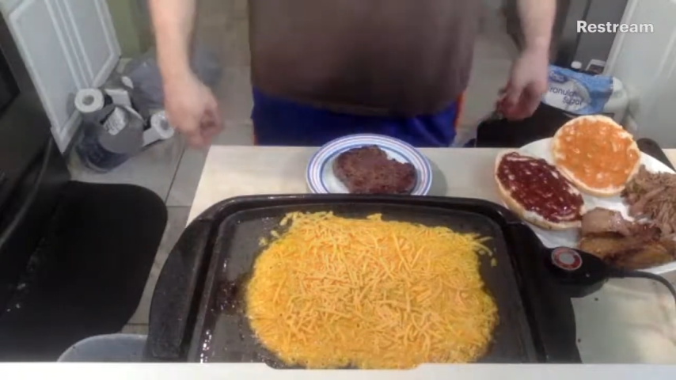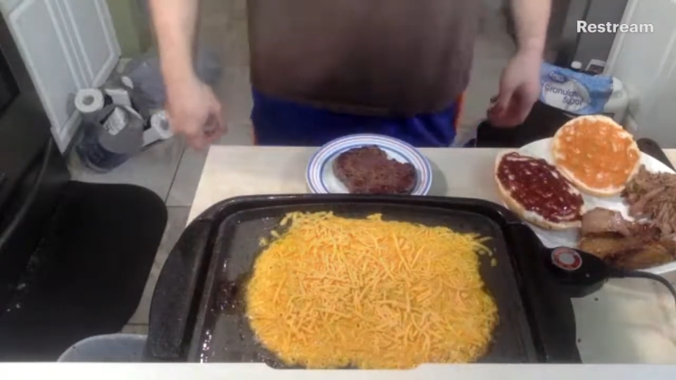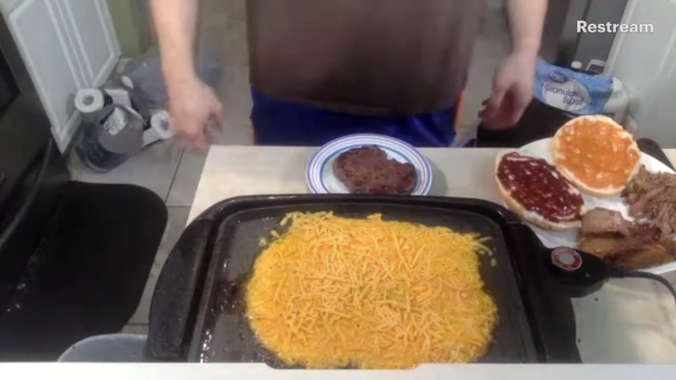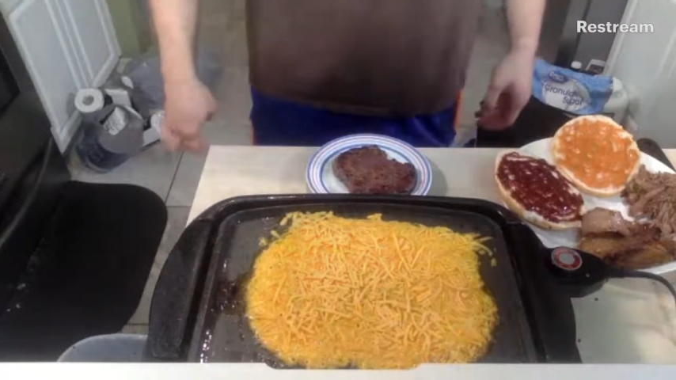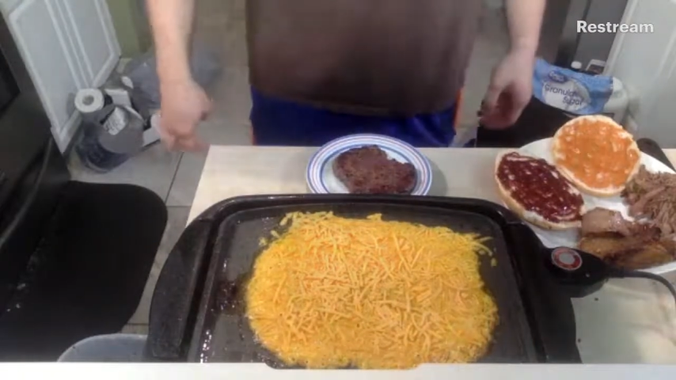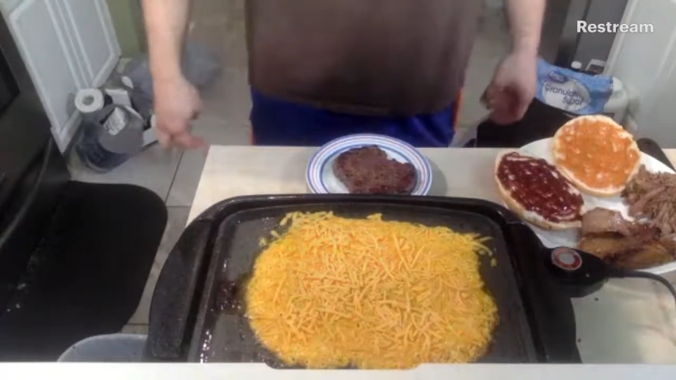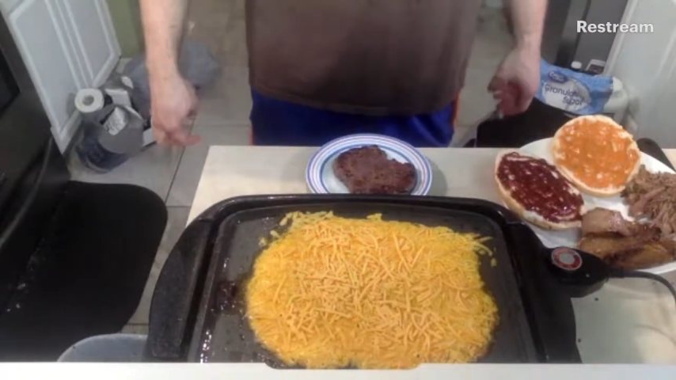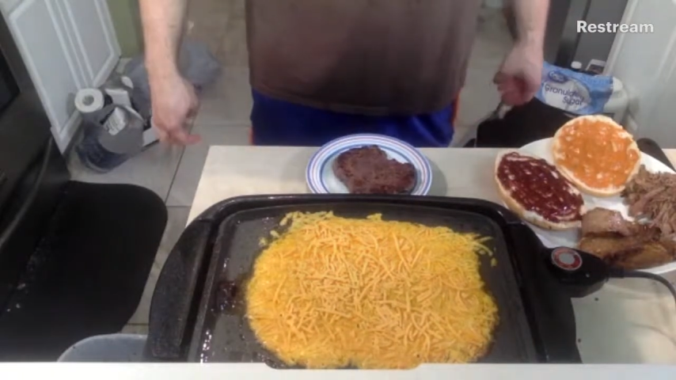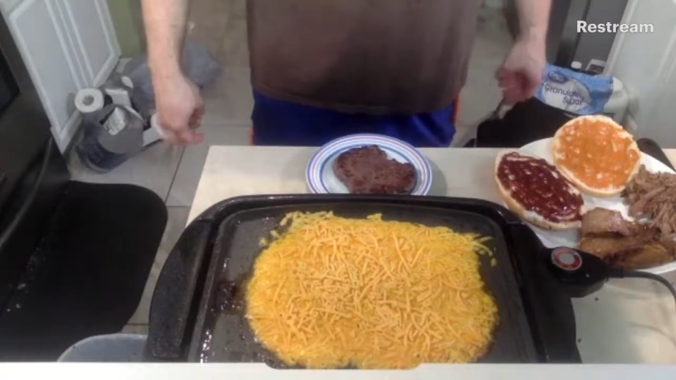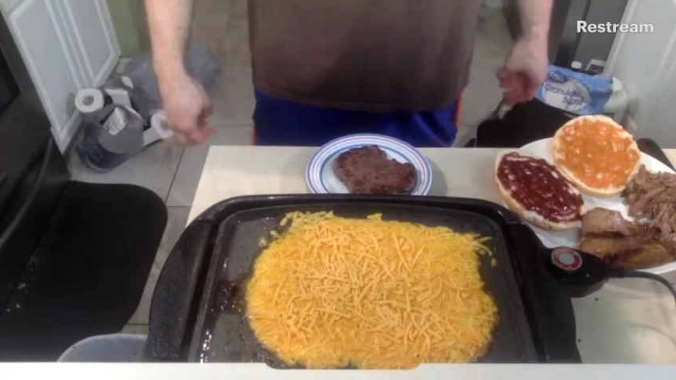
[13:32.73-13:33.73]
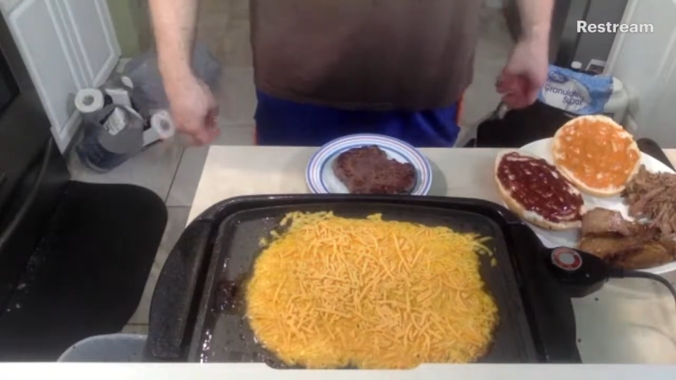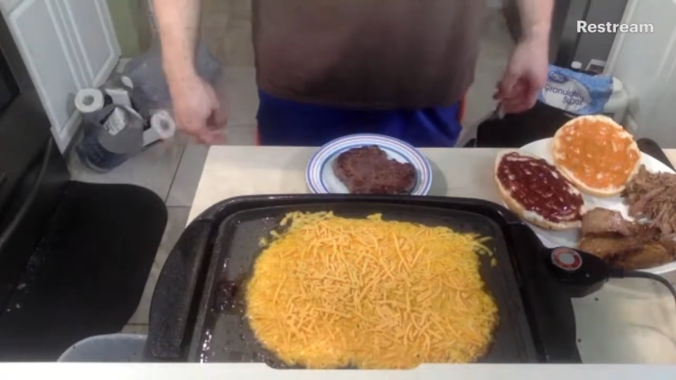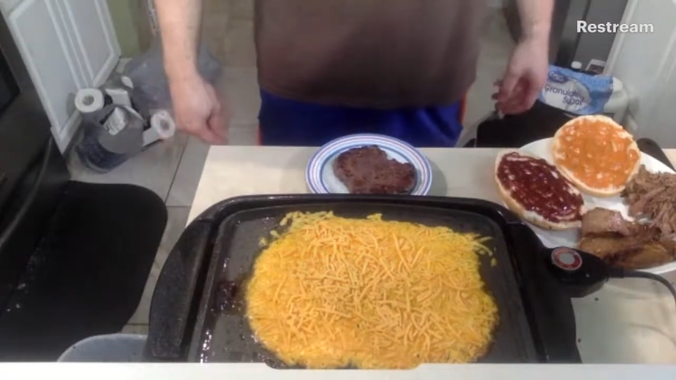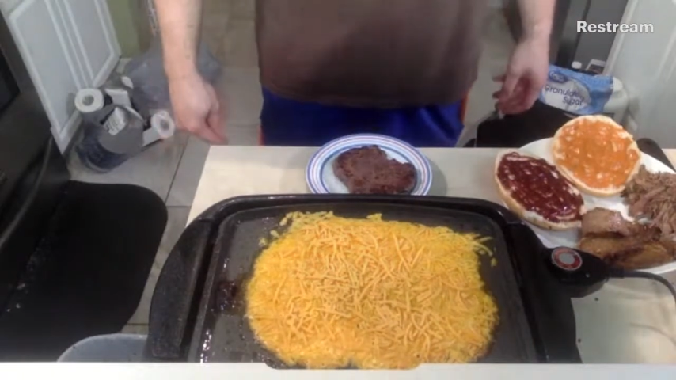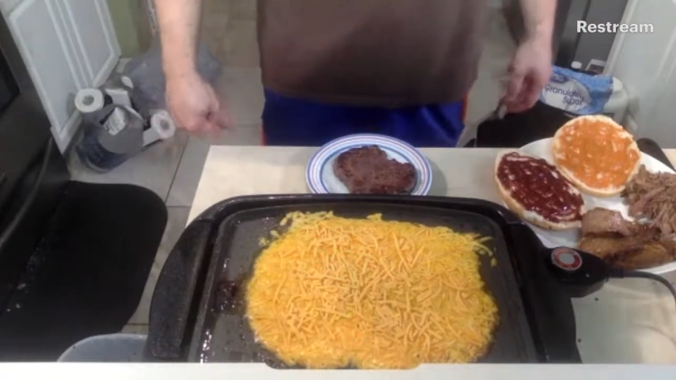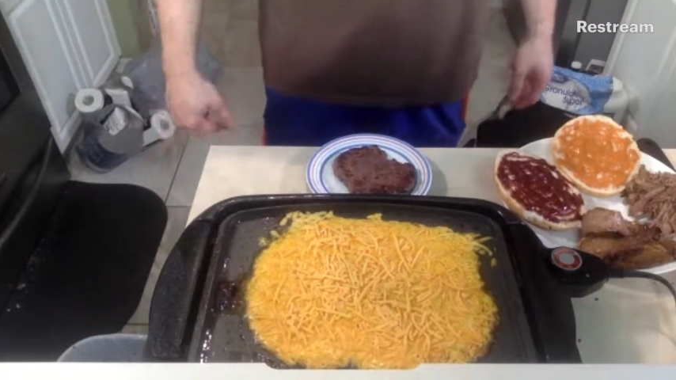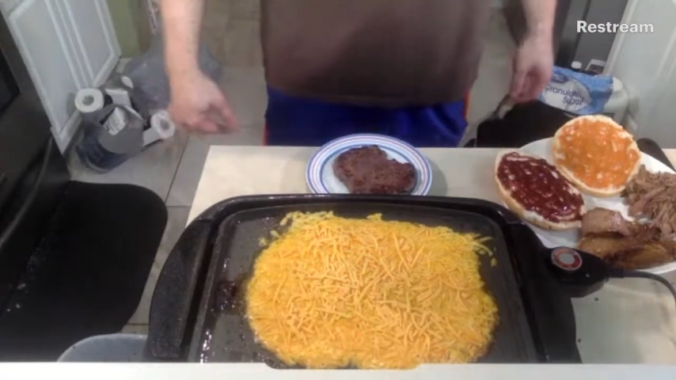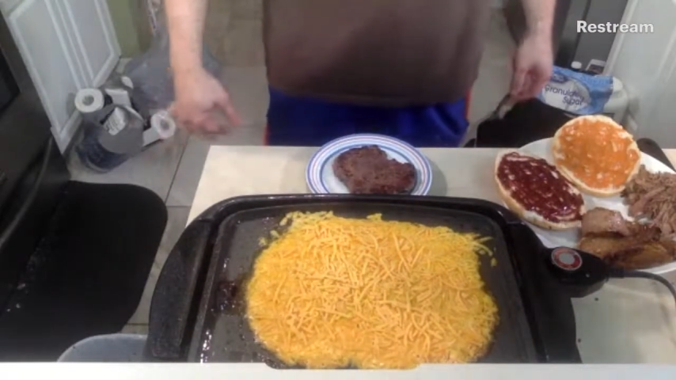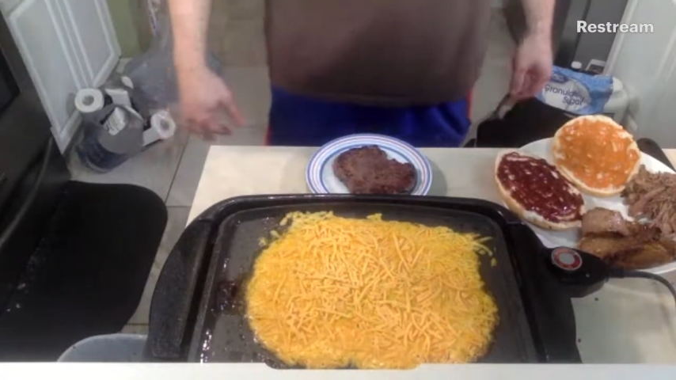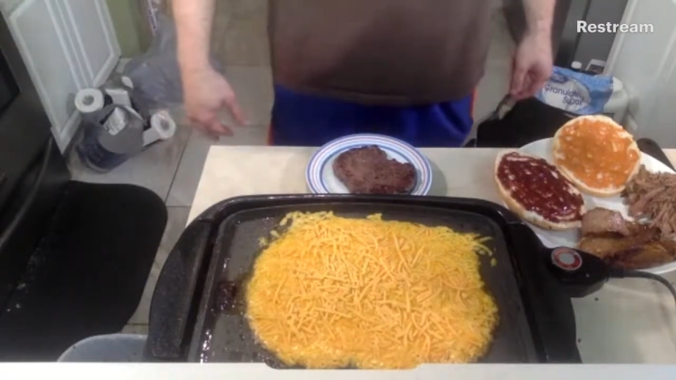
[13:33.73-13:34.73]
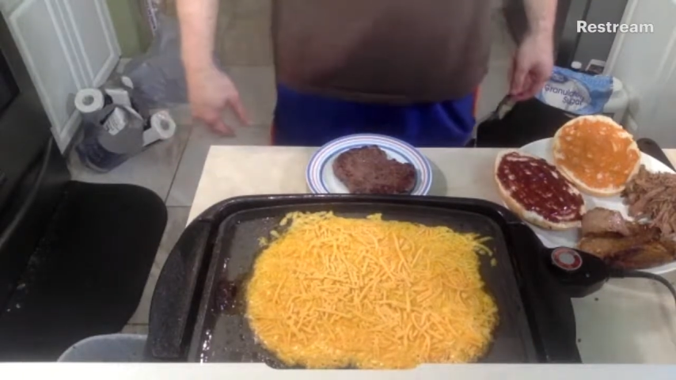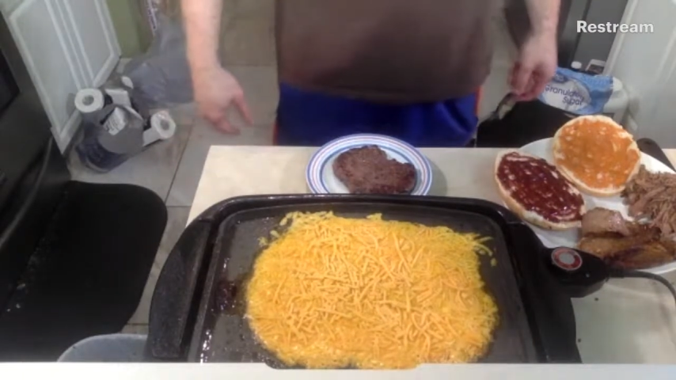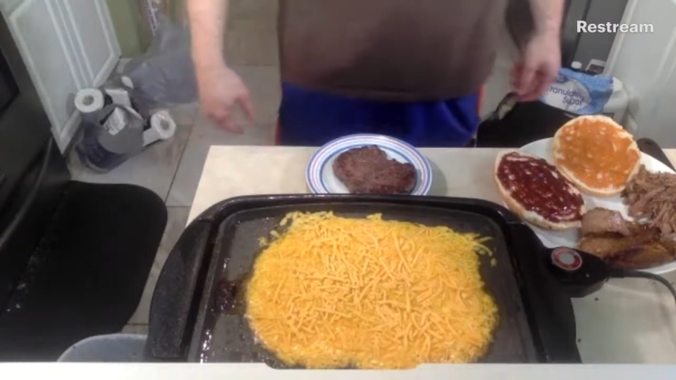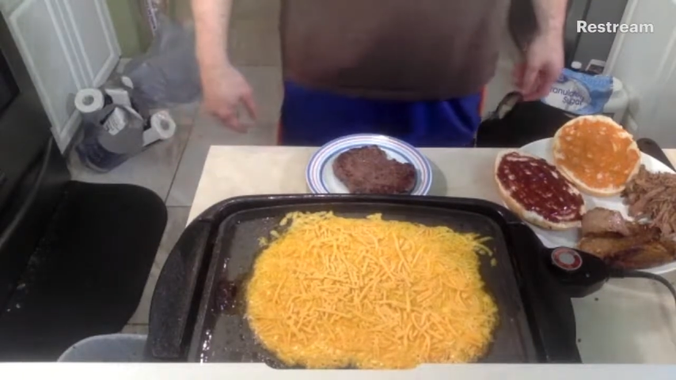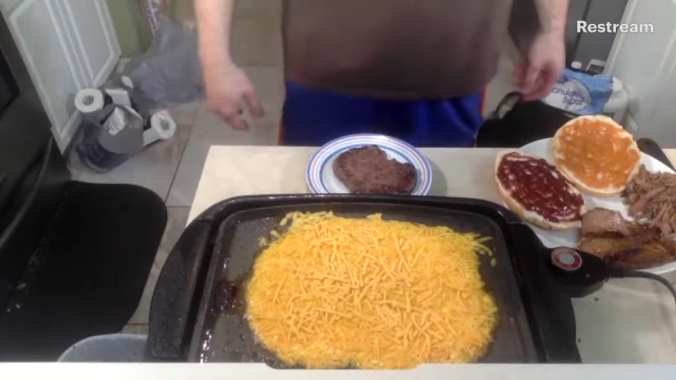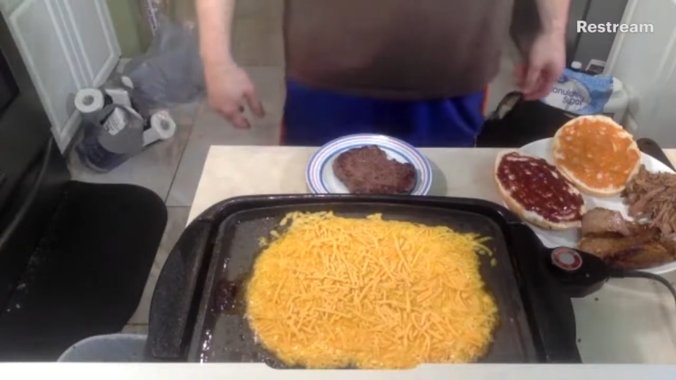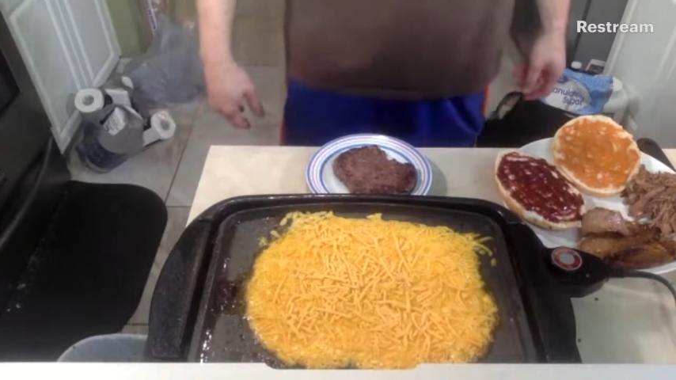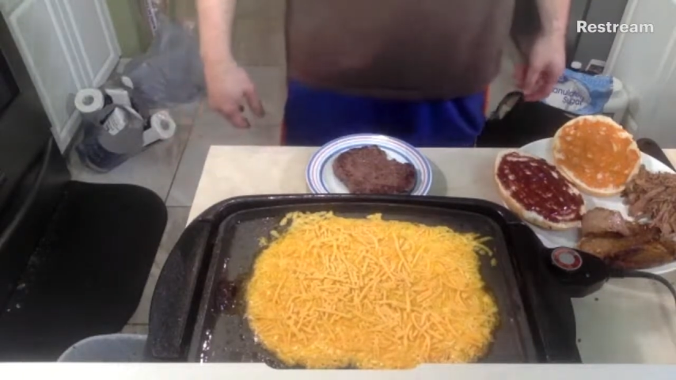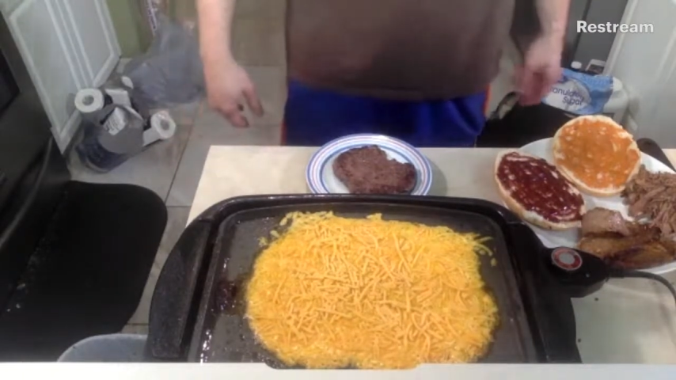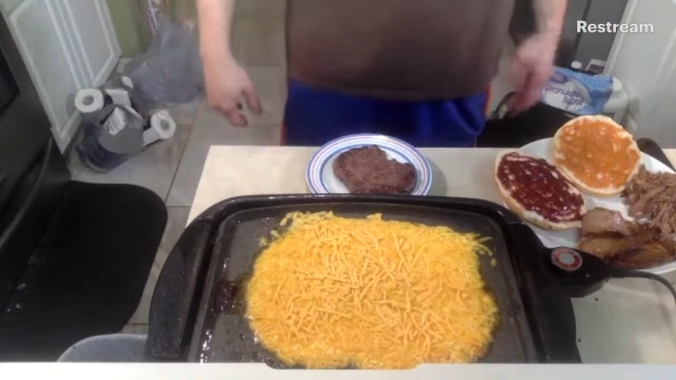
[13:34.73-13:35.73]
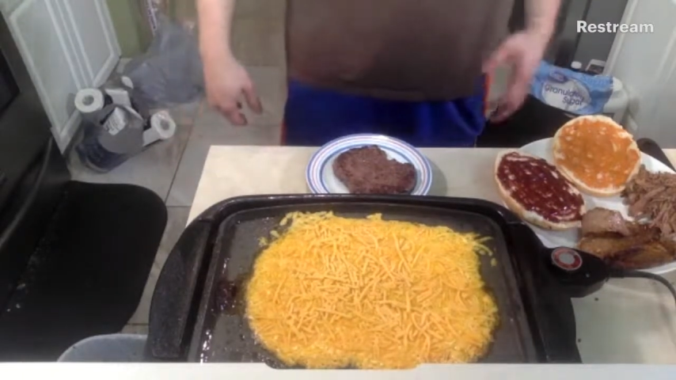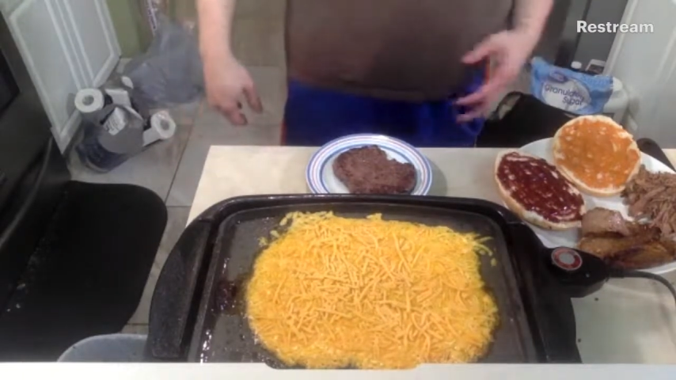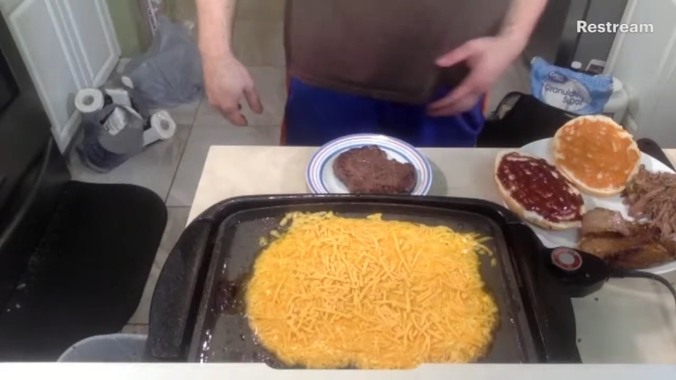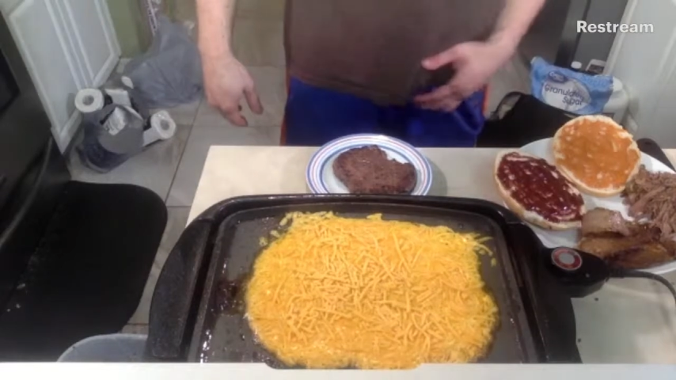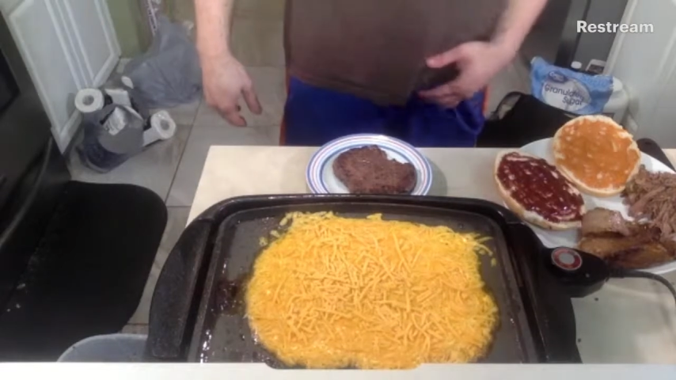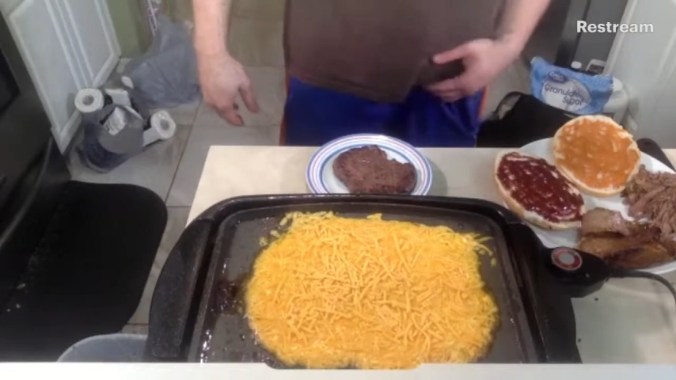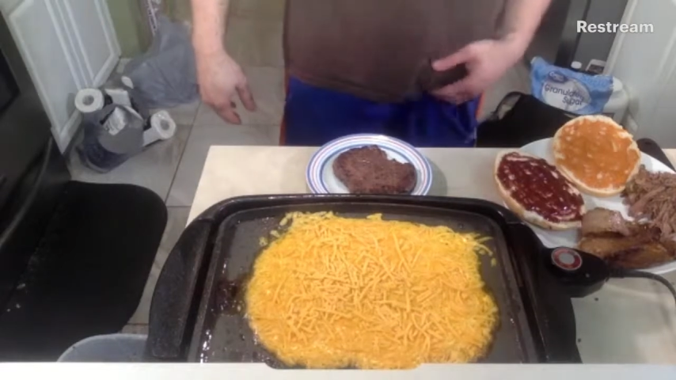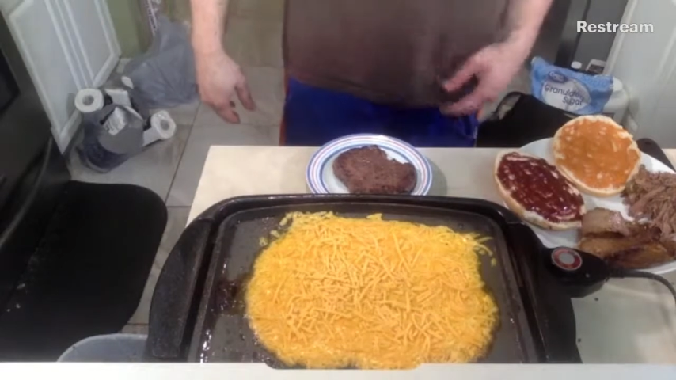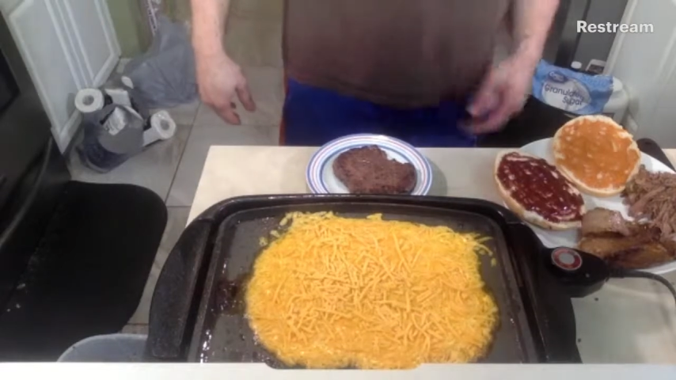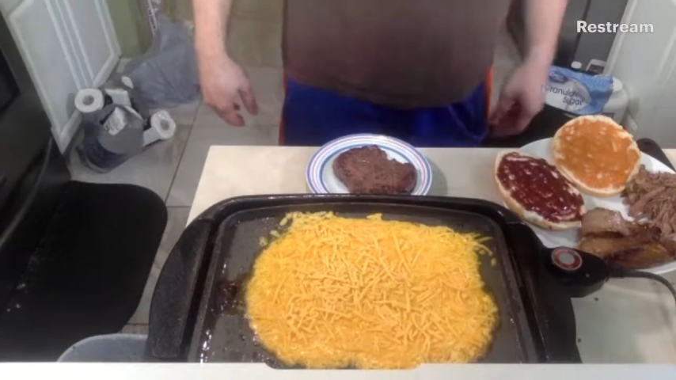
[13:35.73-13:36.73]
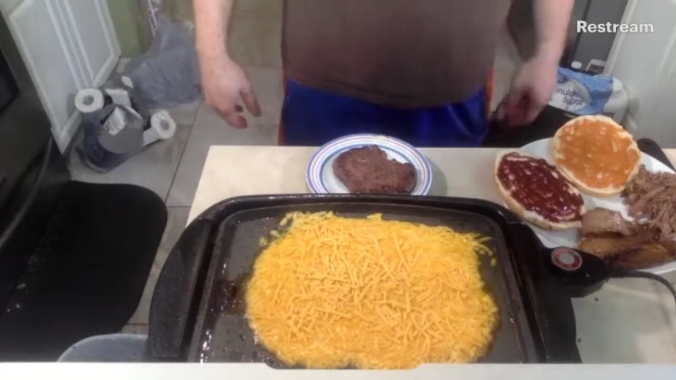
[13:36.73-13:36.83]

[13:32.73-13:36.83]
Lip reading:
No face is visible, so there are no lips to read.